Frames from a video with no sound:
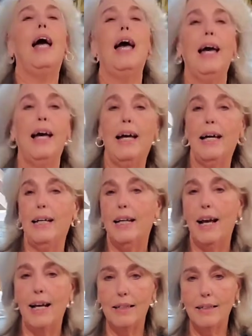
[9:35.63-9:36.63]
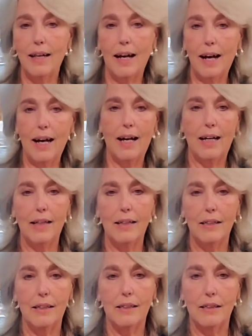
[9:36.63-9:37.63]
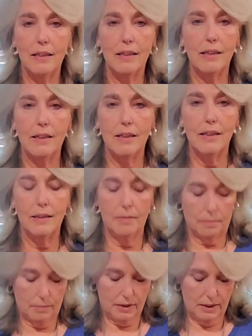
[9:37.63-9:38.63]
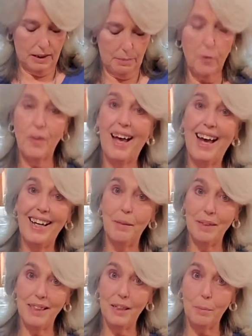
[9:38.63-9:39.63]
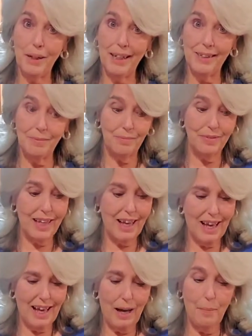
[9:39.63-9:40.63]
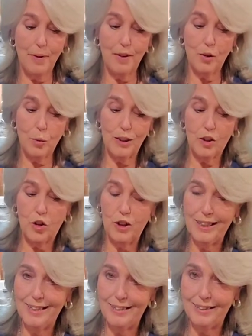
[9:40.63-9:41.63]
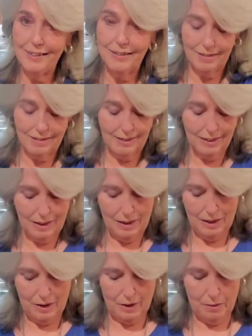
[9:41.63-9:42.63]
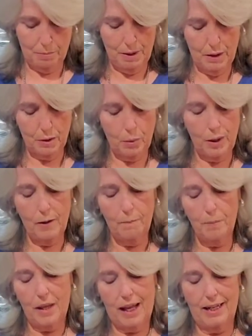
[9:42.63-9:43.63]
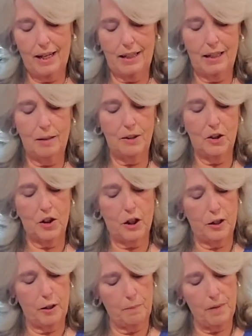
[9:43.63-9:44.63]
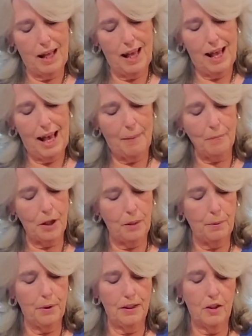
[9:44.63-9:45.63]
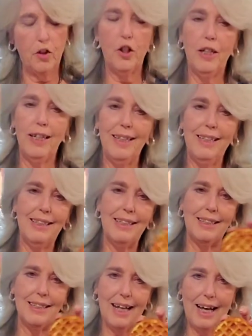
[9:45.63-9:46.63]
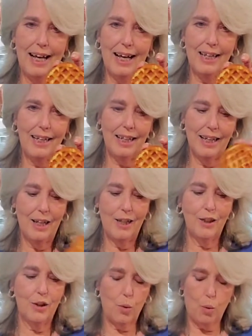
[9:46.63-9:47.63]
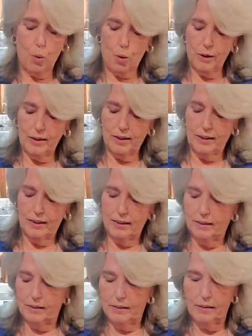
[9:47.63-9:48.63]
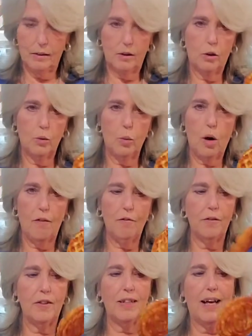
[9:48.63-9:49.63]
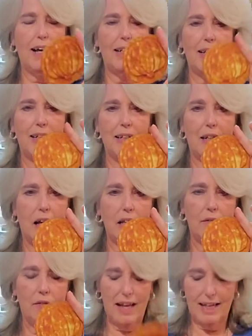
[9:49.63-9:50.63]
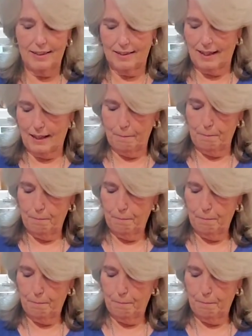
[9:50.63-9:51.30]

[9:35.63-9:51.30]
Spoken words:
and as I simmered the ham a little bit, I put Swiss cheese on to melt well. And now let me show you. I'm going to put the cheese side towards the waffle side, not the flat side.